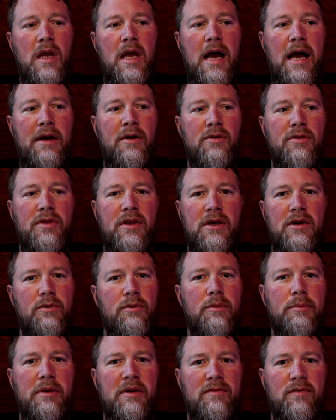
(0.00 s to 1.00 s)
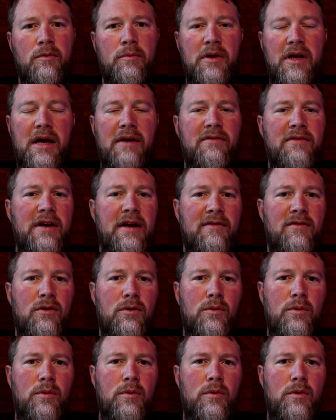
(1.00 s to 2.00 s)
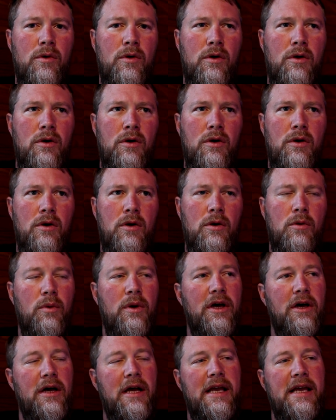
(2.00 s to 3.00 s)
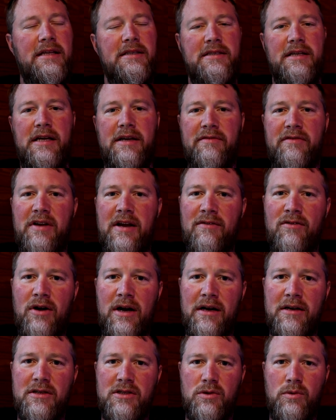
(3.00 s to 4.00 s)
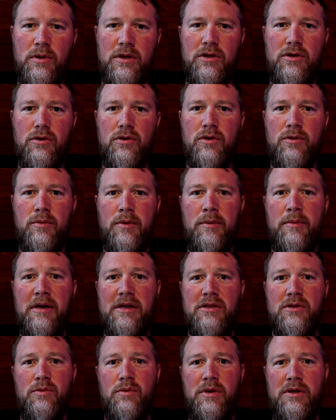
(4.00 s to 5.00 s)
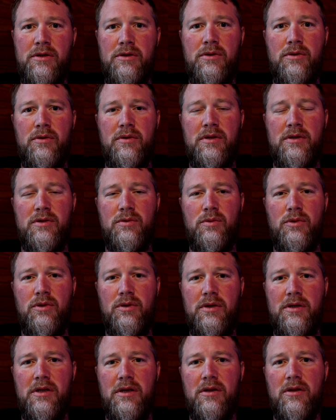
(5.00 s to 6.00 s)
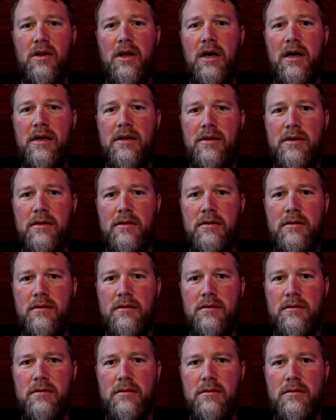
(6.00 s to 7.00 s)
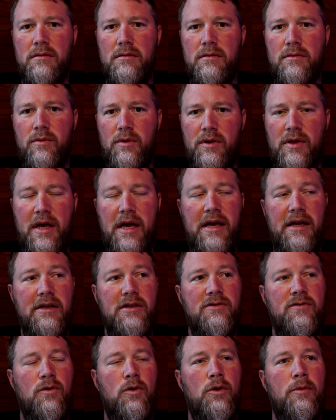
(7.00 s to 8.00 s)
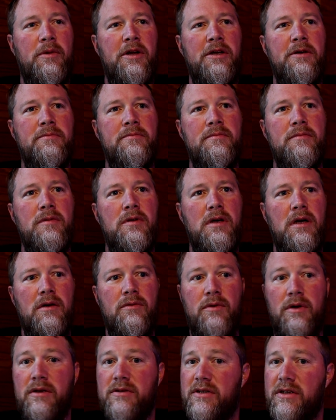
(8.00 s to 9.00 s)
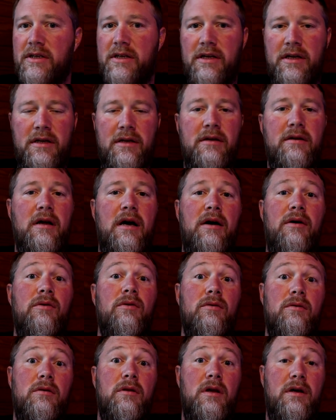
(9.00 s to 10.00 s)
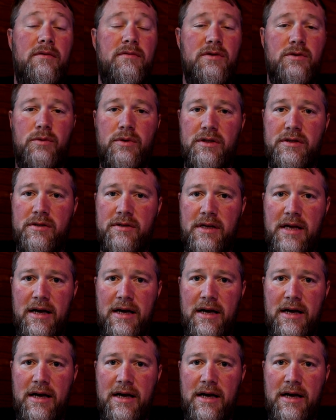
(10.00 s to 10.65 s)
I don't think it would be for me. I can't say I've never had a sweet tooth, but my sweet tooth has really declined with age for me. When I was a kid, I would love sweets.